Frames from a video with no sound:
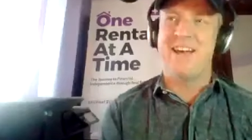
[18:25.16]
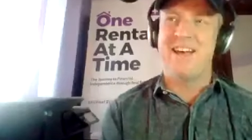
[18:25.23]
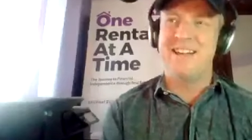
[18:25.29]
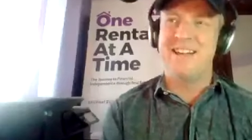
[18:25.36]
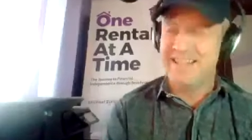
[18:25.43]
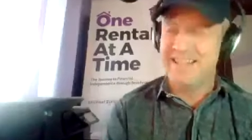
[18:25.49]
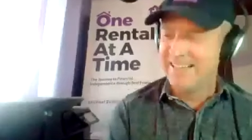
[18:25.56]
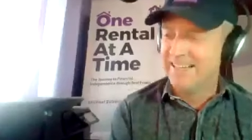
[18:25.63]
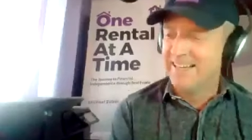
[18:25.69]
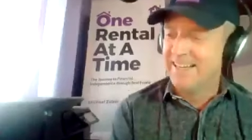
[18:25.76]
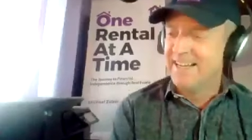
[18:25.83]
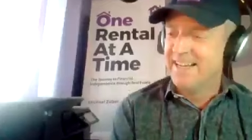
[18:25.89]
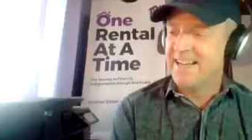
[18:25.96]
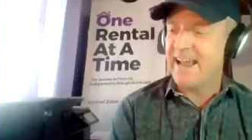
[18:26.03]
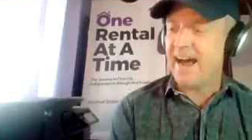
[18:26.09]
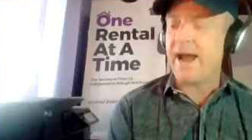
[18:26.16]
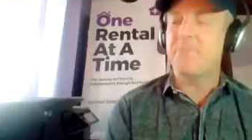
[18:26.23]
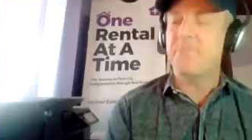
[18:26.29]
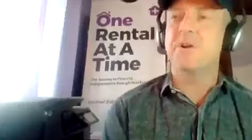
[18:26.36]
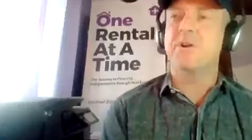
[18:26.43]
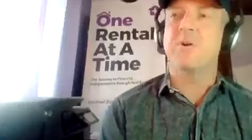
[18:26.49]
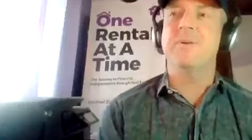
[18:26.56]
Fed. Yeah, I
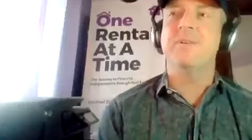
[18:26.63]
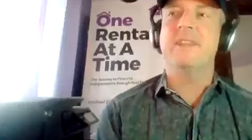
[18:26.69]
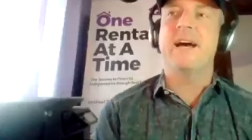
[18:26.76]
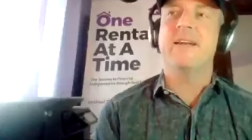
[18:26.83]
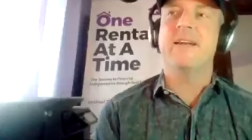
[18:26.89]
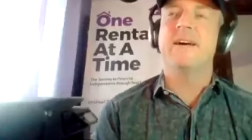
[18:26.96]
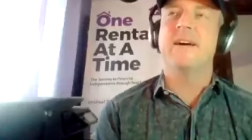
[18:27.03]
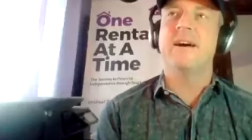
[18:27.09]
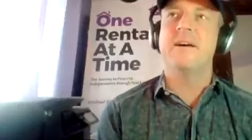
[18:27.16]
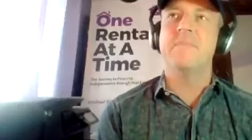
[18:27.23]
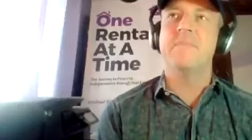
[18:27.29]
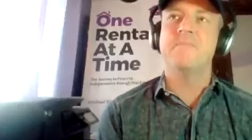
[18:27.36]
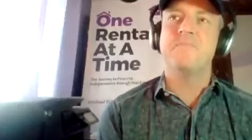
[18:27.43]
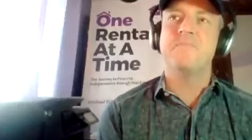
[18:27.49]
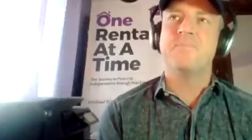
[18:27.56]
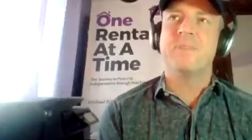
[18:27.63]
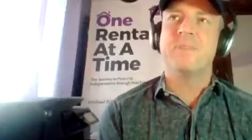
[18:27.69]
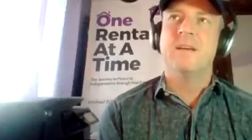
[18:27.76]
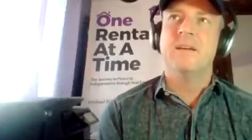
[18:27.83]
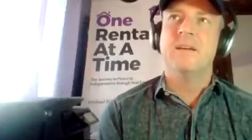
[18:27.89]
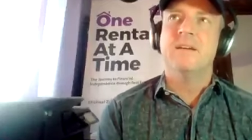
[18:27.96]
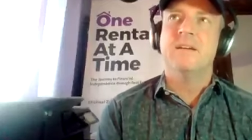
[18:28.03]
would agree with that. Um,
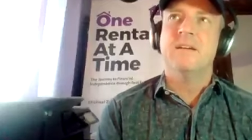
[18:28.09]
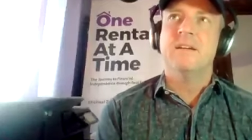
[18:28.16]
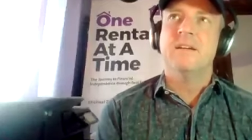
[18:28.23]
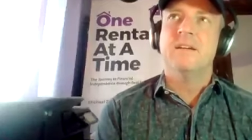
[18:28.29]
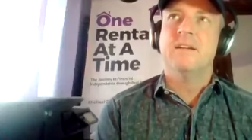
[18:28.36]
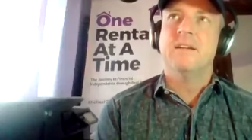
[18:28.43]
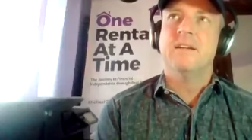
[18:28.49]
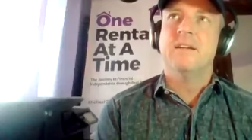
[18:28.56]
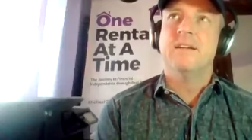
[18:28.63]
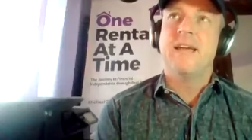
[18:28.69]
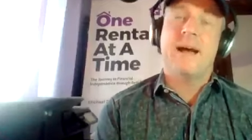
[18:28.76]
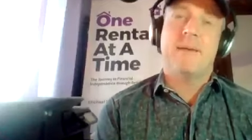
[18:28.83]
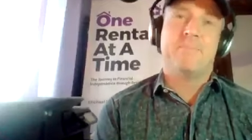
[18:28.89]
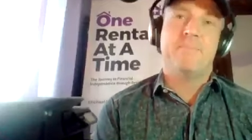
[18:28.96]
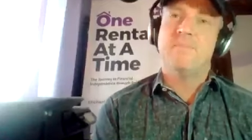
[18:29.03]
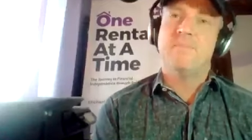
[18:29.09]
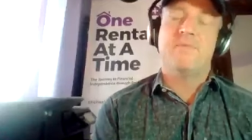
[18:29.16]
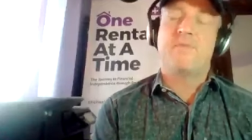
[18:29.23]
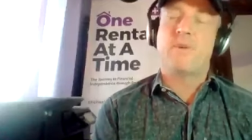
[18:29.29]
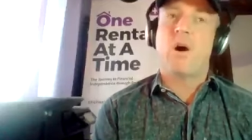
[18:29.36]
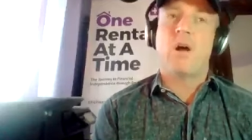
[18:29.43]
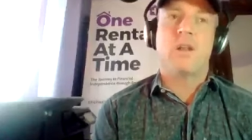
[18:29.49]
yeah,
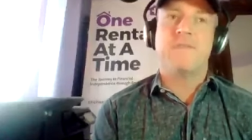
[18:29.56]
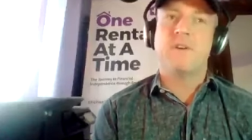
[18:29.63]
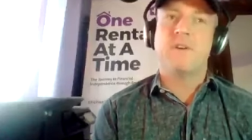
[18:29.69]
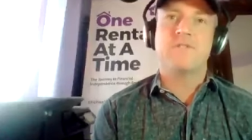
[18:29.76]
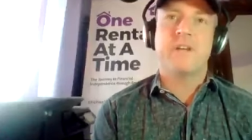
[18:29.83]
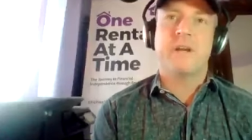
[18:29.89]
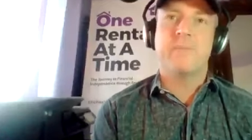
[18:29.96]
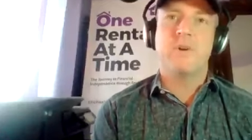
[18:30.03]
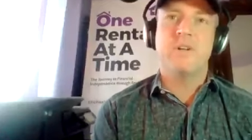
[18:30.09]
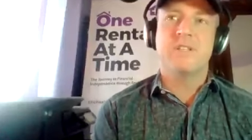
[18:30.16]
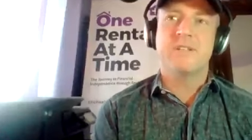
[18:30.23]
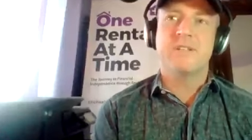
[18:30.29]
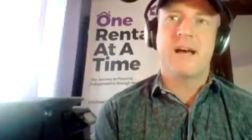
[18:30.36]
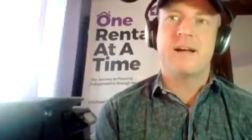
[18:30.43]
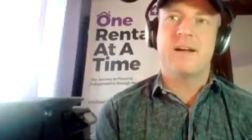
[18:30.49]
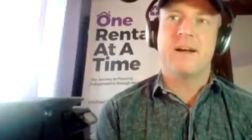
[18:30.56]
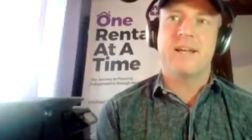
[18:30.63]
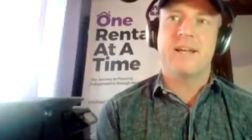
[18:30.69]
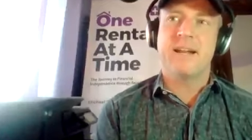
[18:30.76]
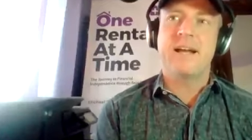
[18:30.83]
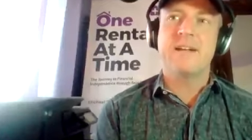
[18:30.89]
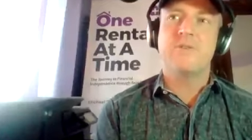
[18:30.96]
for all of those same reasons. I,
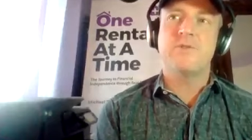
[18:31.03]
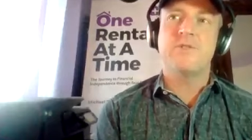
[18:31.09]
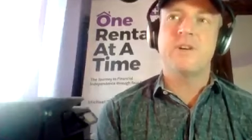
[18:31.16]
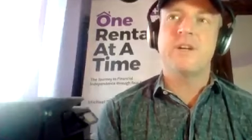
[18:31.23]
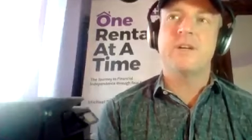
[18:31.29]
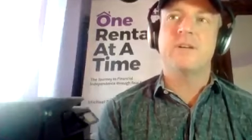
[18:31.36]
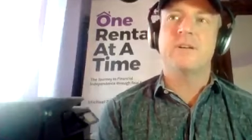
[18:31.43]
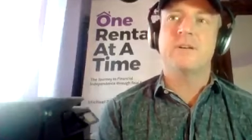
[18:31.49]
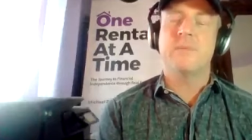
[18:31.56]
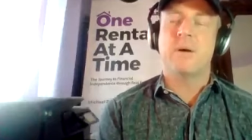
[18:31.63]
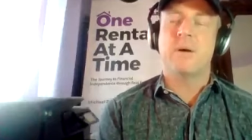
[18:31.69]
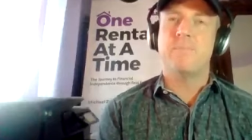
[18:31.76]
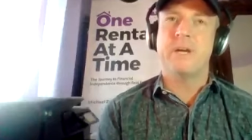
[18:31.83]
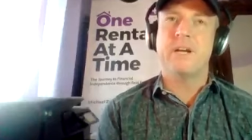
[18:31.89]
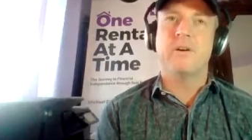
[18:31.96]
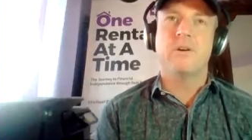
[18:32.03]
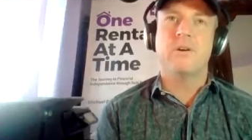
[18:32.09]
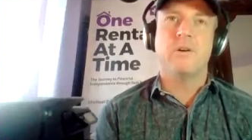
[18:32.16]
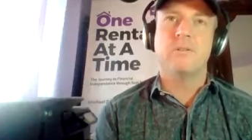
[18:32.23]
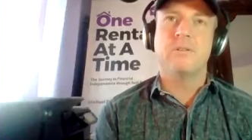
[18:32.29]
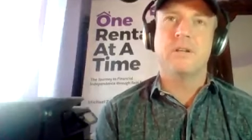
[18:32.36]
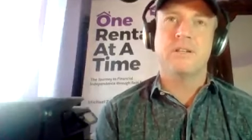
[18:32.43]
again, I do think a, a big
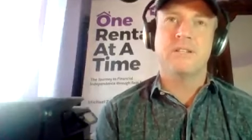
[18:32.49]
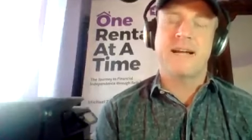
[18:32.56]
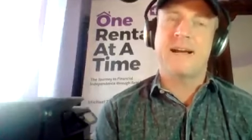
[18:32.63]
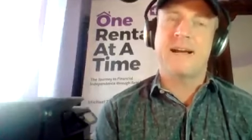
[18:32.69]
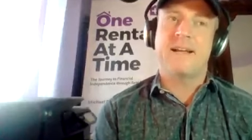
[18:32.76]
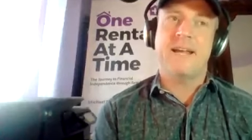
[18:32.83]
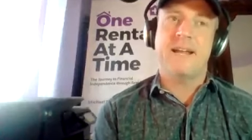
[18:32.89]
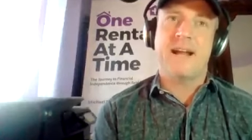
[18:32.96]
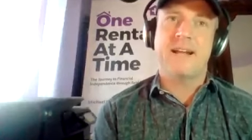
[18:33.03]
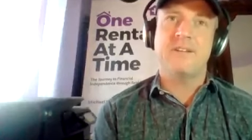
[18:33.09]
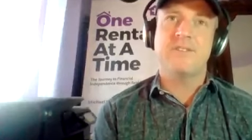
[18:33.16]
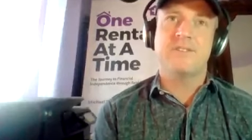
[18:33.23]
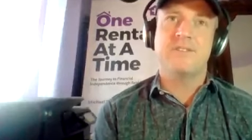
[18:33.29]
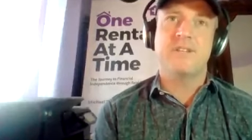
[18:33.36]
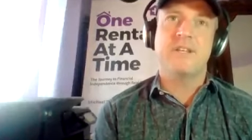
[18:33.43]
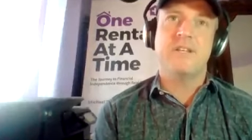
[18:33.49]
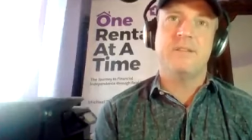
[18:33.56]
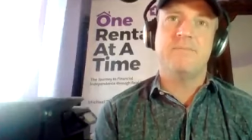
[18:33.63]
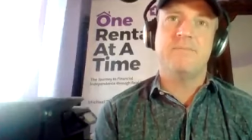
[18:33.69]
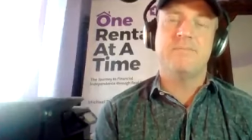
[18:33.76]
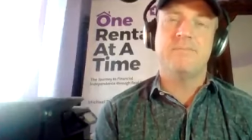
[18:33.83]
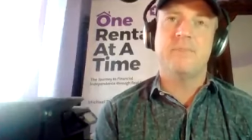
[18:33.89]
old, because I, again, I could
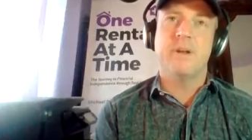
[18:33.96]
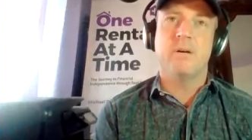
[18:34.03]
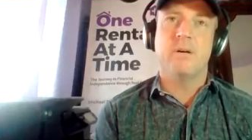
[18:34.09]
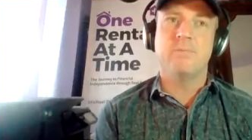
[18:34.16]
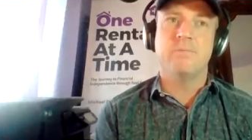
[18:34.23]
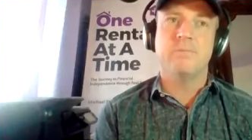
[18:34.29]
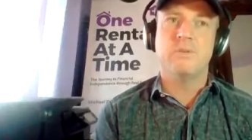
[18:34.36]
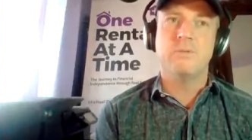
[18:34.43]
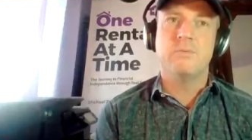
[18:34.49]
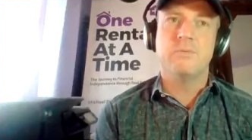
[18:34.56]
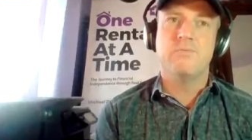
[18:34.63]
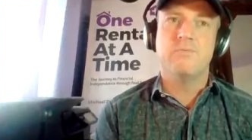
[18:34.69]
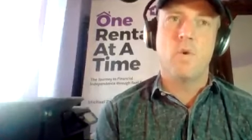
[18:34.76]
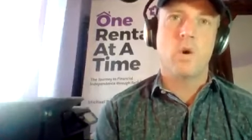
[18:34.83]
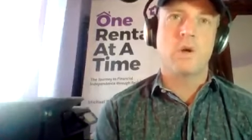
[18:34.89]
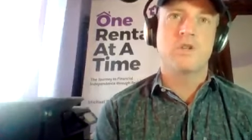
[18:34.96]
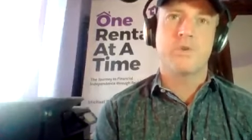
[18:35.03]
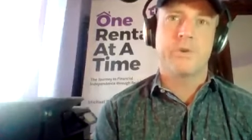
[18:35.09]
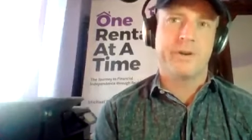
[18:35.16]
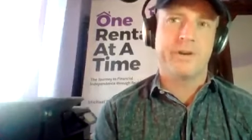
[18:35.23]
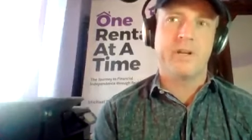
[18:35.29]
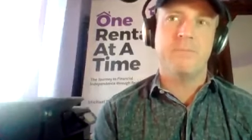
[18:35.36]
see, you know, 4
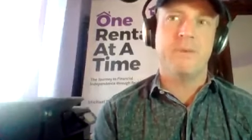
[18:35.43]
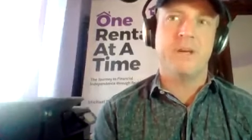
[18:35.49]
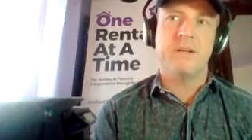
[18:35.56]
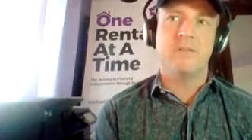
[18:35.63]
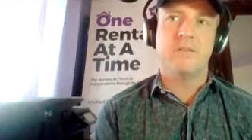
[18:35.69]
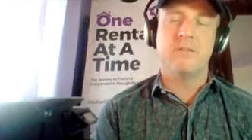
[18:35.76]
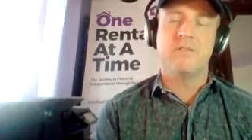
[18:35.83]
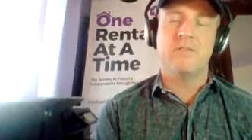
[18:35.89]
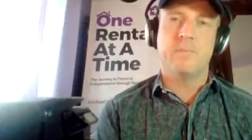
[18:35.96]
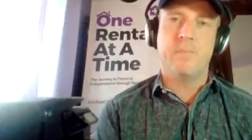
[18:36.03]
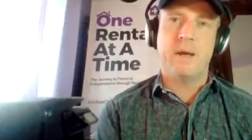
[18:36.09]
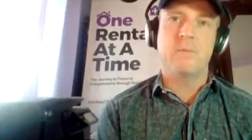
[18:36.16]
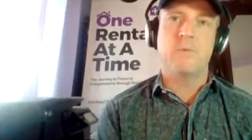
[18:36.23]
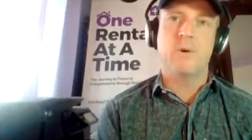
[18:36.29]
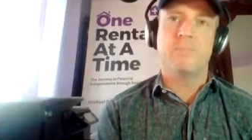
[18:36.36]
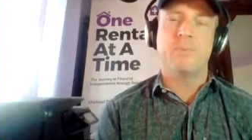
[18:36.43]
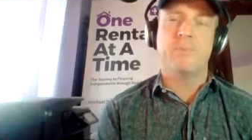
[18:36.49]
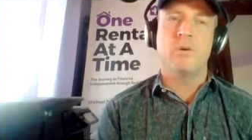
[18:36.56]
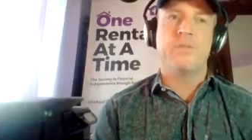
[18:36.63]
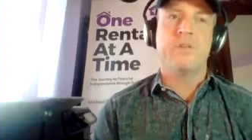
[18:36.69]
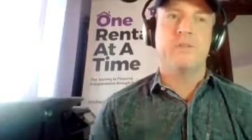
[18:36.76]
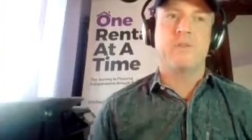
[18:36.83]
trillion being spent, right?
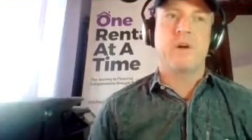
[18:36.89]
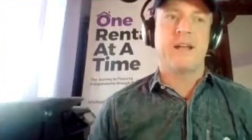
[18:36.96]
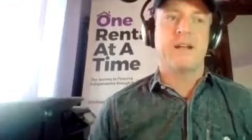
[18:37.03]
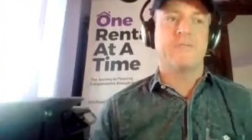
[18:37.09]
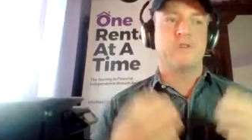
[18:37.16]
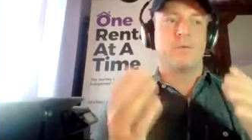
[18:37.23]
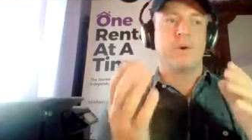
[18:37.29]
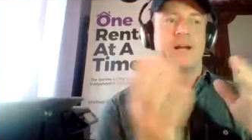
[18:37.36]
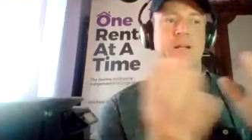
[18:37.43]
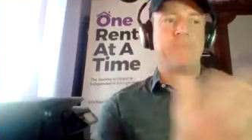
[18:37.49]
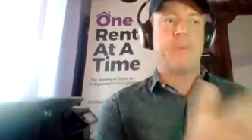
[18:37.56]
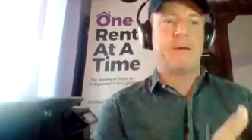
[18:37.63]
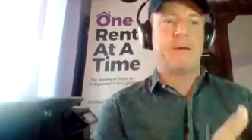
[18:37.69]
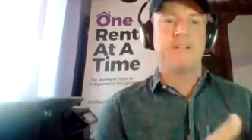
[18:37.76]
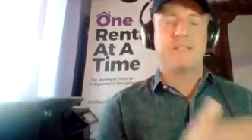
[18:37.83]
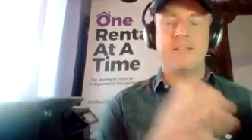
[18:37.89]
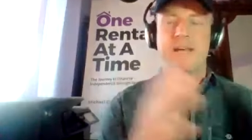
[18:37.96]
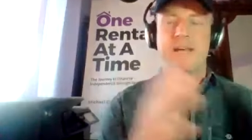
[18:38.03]
Both in kind of direct payments